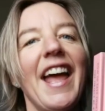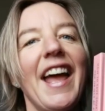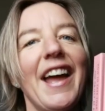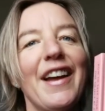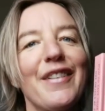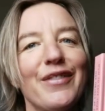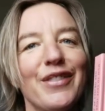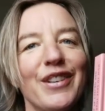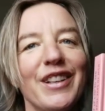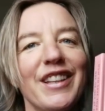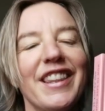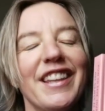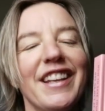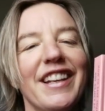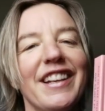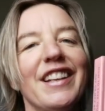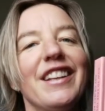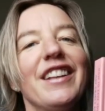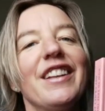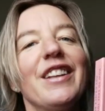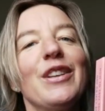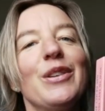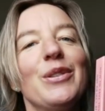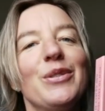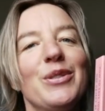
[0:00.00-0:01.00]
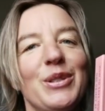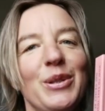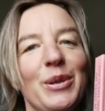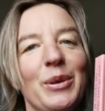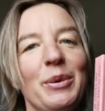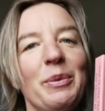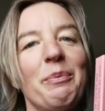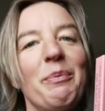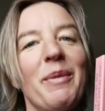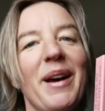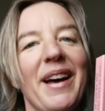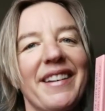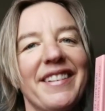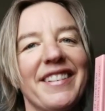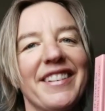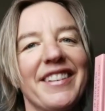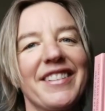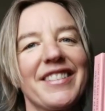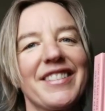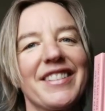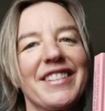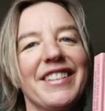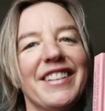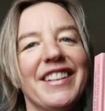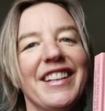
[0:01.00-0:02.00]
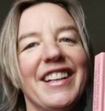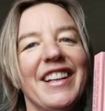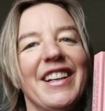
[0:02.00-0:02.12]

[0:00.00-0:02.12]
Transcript: Everything you do matters.